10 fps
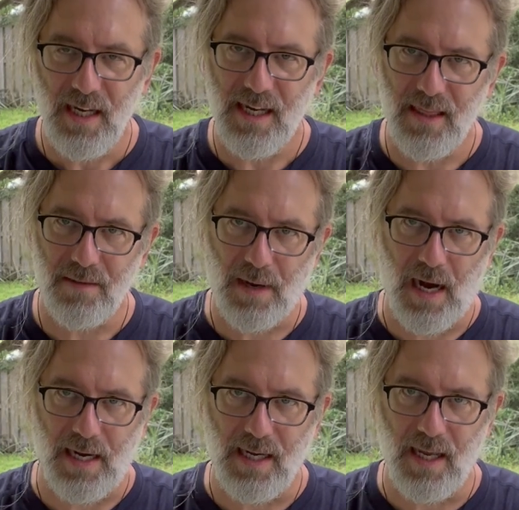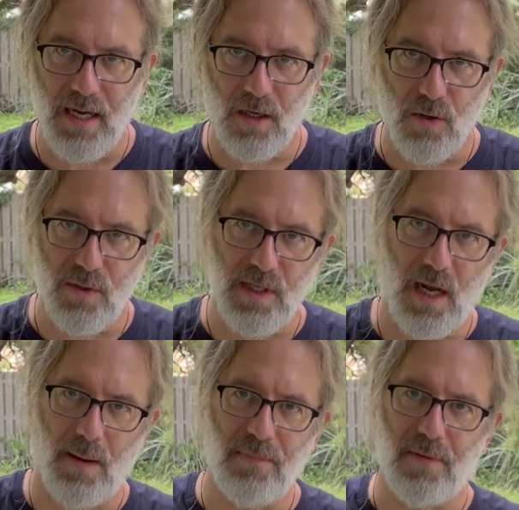in the body, and it goes
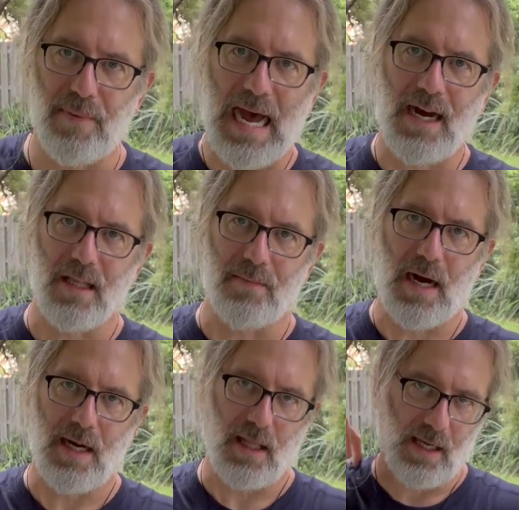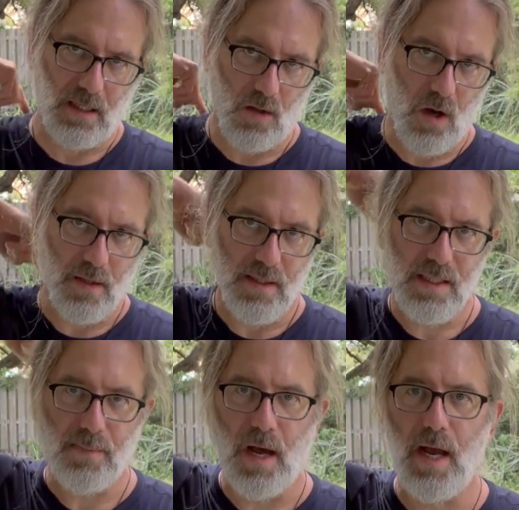up the back of the body, like along the
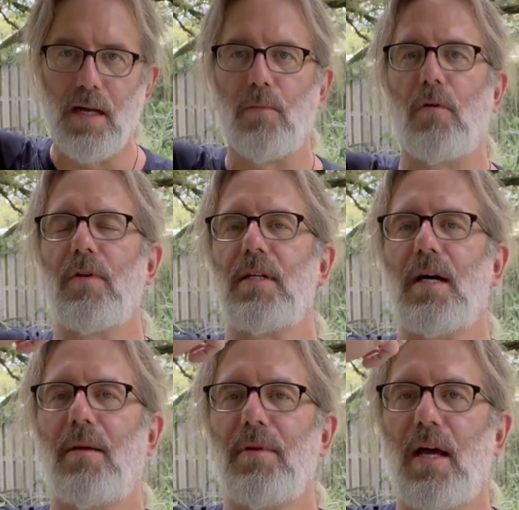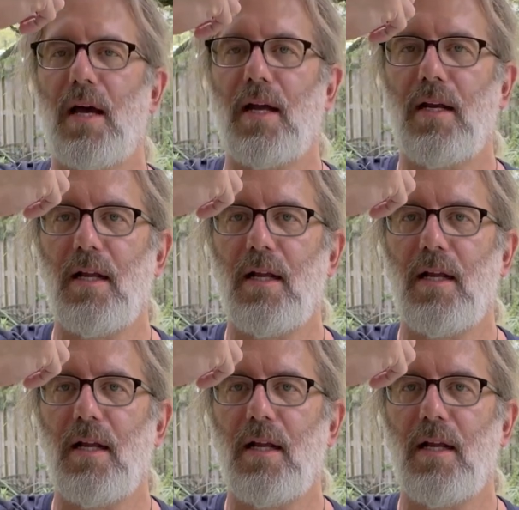spine, up over the top of the head,